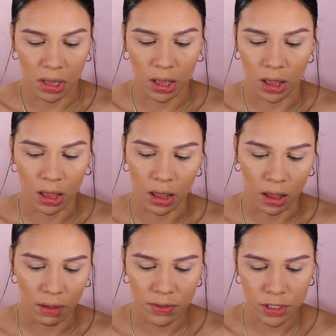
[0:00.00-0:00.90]

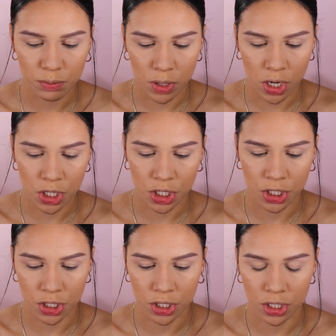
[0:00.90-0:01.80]
Love this
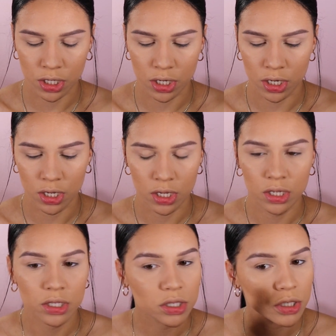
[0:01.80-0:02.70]
brush.
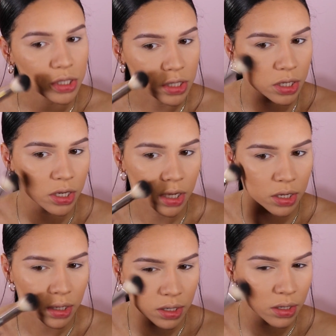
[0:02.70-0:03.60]
Just
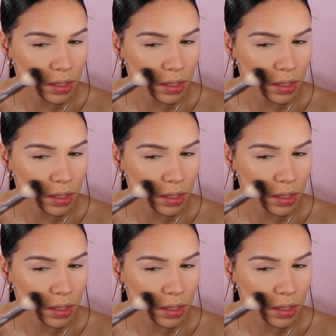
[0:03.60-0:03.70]
gonna.